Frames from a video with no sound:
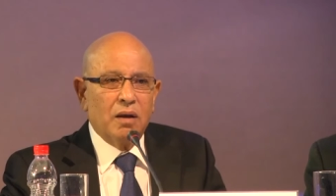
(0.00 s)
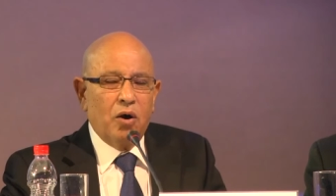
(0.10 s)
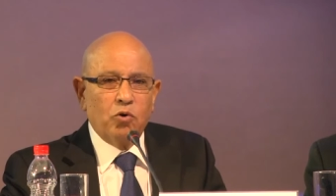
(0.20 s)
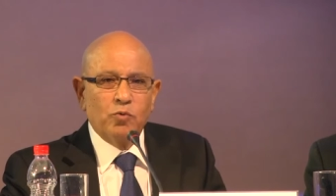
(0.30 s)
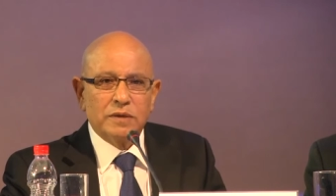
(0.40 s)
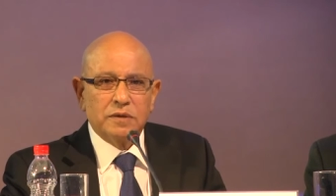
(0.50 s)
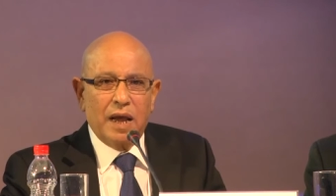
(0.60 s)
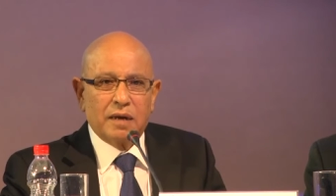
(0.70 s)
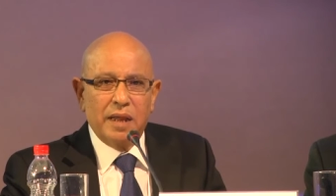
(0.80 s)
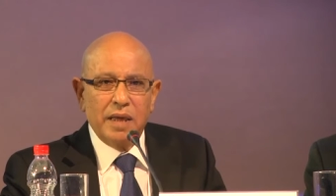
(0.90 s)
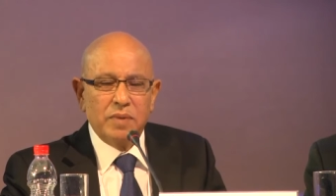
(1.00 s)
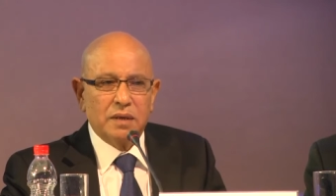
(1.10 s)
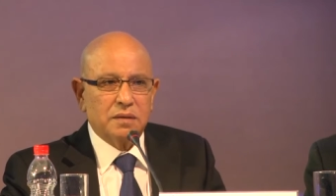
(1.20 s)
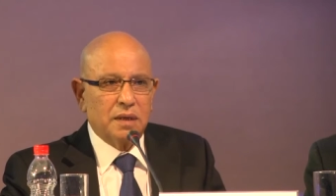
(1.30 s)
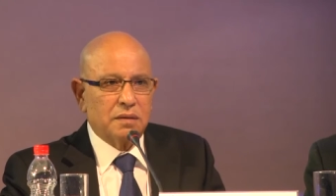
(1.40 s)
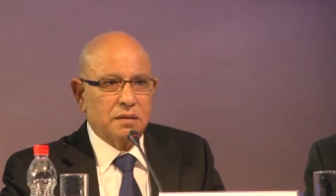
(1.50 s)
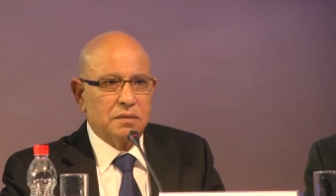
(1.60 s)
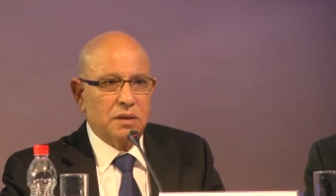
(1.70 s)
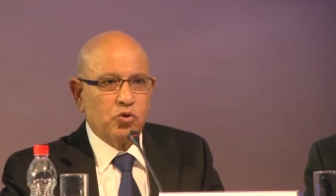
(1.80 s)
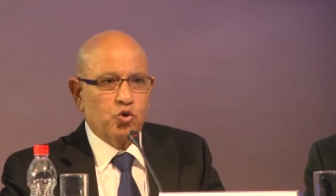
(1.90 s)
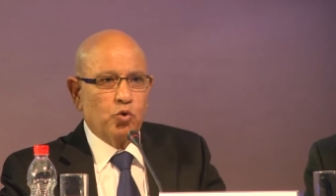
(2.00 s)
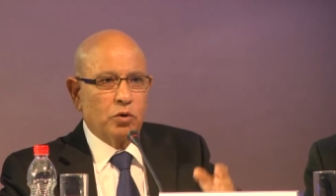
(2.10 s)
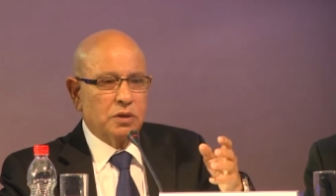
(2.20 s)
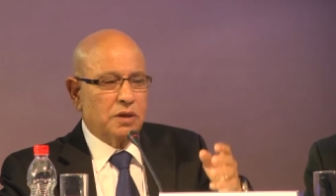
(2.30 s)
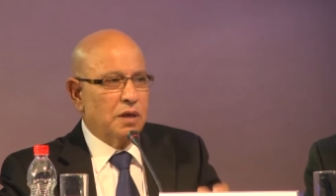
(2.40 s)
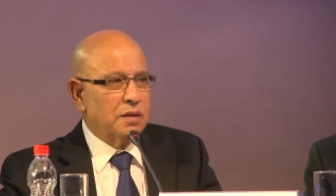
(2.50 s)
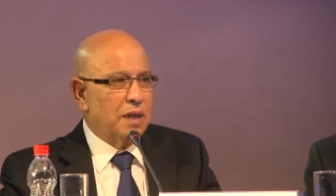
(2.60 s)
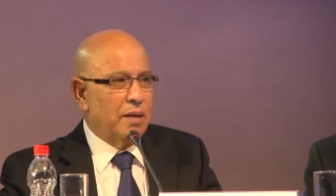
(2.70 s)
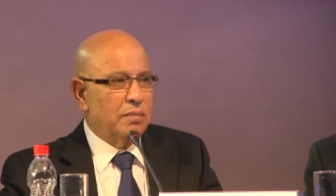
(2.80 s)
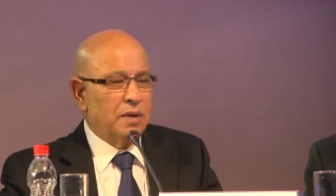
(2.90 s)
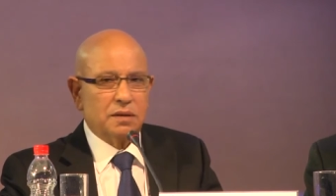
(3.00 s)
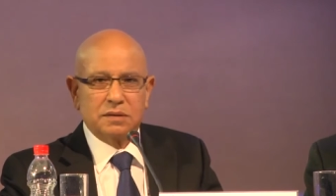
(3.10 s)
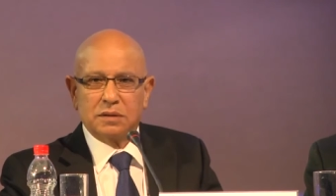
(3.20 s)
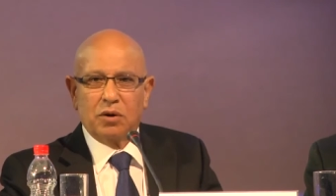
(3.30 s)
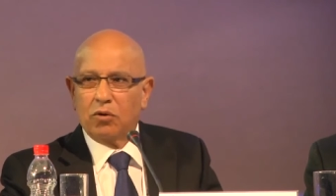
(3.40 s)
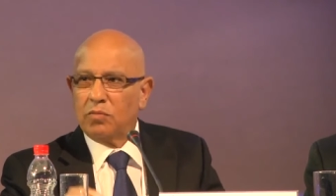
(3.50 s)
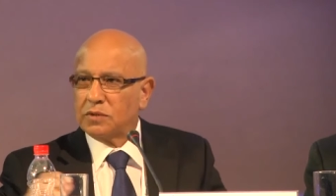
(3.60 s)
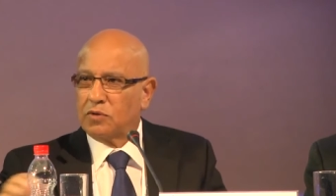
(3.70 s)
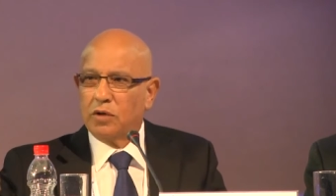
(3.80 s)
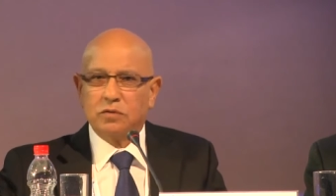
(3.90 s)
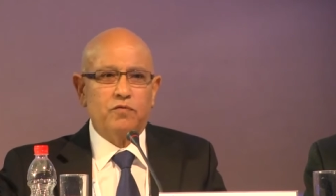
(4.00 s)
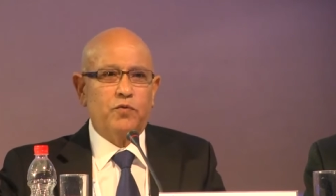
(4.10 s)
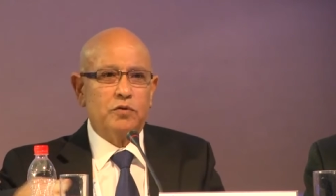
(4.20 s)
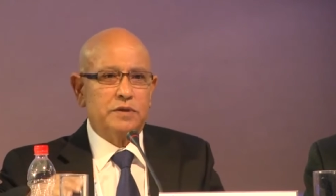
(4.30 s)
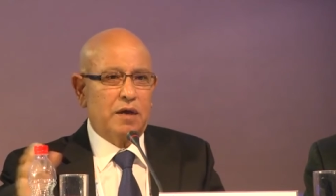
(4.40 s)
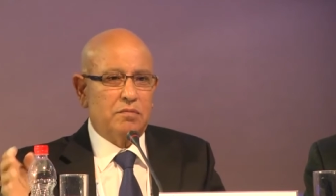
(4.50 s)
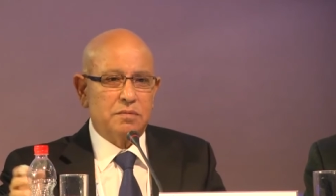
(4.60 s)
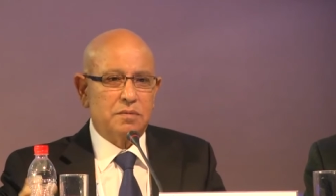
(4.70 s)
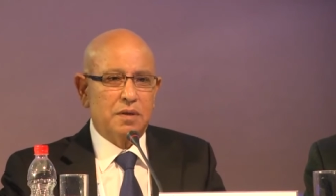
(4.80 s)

Always they are claiming that that the Jordan kingdom is almost going to fall down.